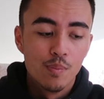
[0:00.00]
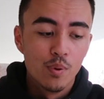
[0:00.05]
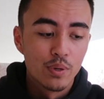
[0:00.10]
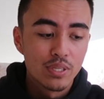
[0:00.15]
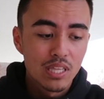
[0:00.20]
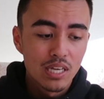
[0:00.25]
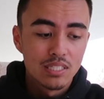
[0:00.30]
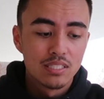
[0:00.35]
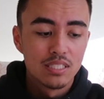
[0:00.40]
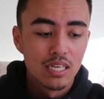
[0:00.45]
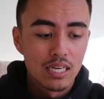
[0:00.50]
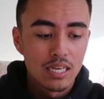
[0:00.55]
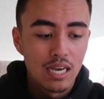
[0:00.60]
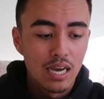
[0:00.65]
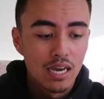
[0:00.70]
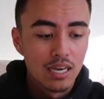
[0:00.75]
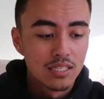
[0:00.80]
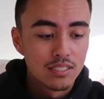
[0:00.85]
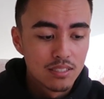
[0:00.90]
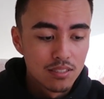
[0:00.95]
But with that said,
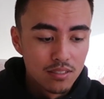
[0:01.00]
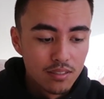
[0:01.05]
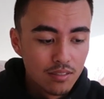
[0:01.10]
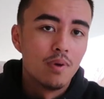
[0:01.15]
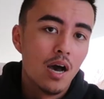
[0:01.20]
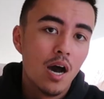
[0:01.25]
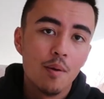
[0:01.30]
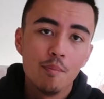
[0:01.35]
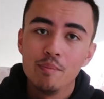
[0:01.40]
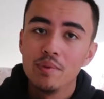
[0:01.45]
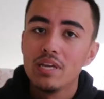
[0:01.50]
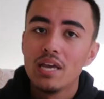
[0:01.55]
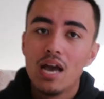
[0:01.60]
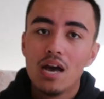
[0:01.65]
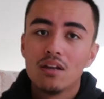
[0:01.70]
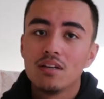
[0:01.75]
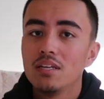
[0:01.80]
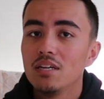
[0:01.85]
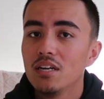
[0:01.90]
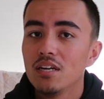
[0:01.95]
guys, help me
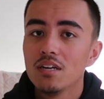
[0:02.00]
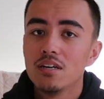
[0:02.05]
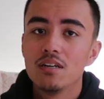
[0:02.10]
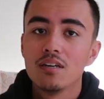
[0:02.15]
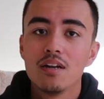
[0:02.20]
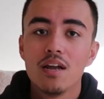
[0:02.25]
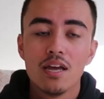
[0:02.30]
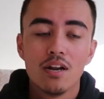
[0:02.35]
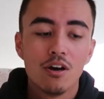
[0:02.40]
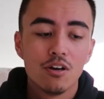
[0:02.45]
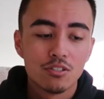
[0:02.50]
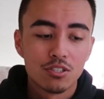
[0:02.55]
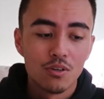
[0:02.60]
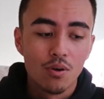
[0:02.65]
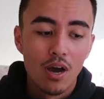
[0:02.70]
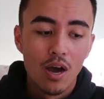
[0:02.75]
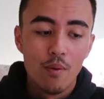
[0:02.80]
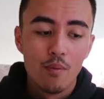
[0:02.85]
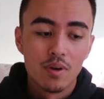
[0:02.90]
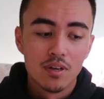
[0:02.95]
out here, and
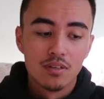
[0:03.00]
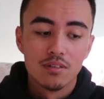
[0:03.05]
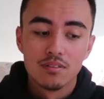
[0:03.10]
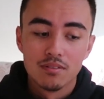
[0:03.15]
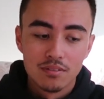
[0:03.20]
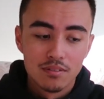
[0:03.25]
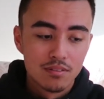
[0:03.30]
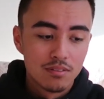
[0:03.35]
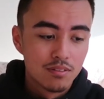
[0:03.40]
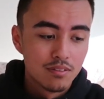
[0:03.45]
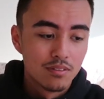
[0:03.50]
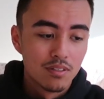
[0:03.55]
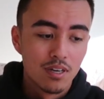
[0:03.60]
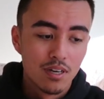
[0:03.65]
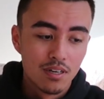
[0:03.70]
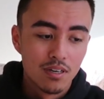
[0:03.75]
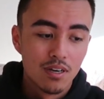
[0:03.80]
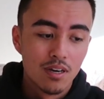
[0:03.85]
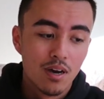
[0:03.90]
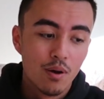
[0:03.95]
also I want
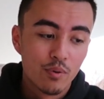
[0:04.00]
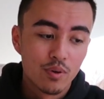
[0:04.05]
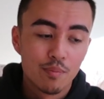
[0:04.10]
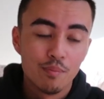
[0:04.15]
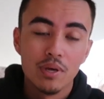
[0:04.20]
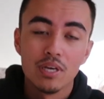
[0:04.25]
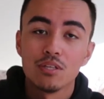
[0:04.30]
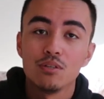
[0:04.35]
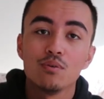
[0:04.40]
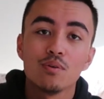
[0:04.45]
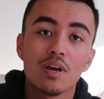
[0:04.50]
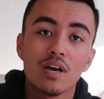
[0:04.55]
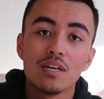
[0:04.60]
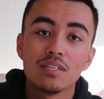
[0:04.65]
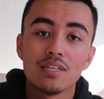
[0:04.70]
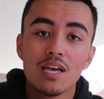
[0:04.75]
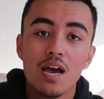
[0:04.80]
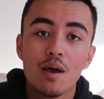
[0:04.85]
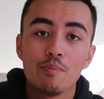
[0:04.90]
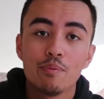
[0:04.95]
to make you
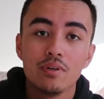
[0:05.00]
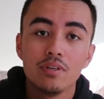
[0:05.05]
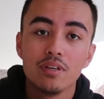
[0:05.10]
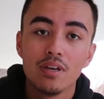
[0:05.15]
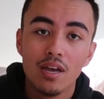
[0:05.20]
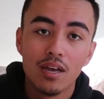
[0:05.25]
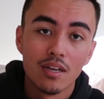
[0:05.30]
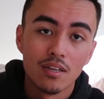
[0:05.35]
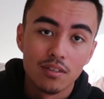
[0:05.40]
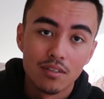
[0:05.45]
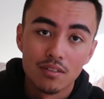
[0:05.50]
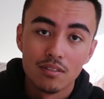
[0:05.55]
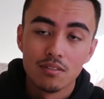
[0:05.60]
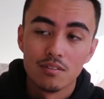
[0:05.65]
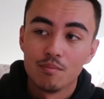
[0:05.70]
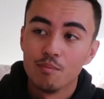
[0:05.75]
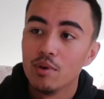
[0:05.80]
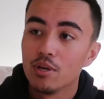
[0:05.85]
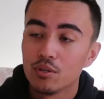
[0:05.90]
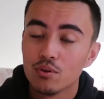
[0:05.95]
guys happy and
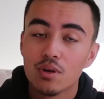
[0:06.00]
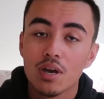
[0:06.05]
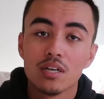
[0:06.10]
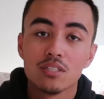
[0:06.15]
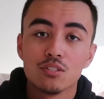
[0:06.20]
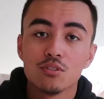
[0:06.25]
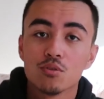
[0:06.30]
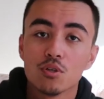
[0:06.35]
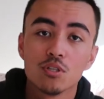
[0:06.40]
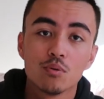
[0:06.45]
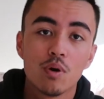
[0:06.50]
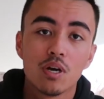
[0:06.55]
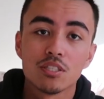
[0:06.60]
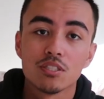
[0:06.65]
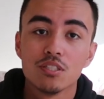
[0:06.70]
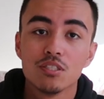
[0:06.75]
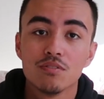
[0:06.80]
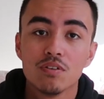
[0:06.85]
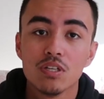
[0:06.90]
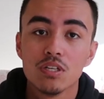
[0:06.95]
make you guys enjoy
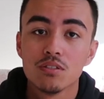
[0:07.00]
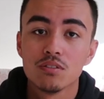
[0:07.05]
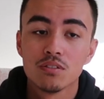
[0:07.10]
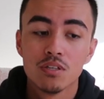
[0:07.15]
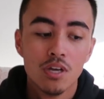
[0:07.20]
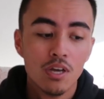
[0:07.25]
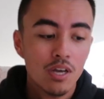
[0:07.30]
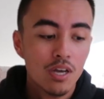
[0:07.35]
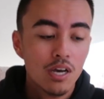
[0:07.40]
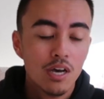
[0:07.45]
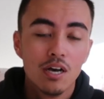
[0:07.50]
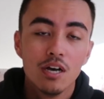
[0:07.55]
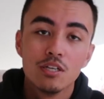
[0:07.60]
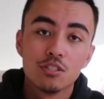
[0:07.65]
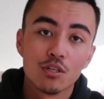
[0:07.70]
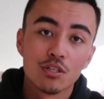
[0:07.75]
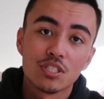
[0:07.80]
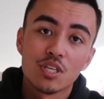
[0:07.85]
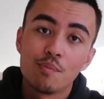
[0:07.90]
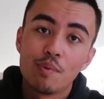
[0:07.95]
watching these videos.
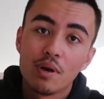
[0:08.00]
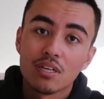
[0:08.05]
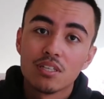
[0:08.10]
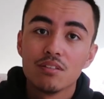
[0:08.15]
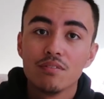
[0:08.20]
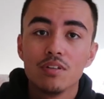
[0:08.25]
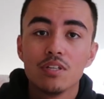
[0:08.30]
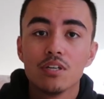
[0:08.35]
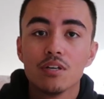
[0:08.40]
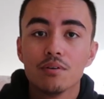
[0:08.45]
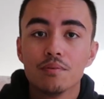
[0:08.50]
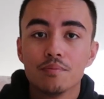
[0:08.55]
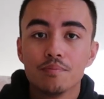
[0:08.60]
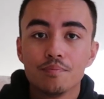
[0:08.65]
So let's get back to the video.